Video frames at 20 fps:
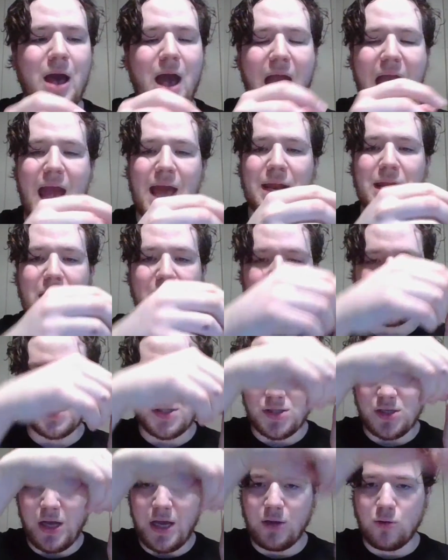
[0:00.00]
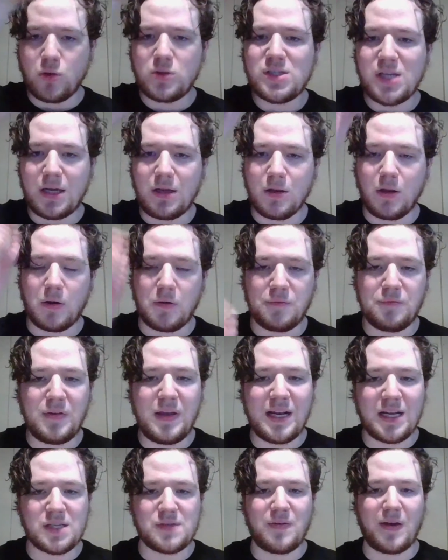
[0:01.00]
And it looks like a little
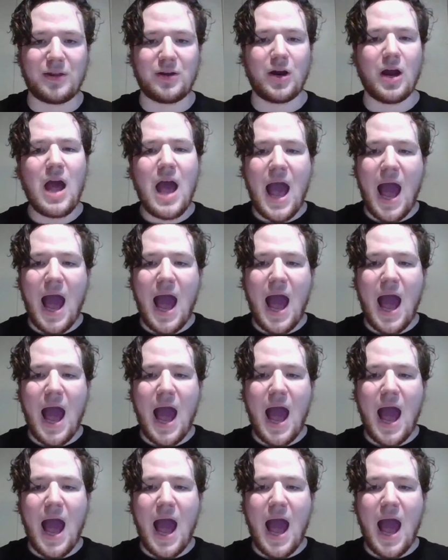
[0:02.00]
phoenix feather,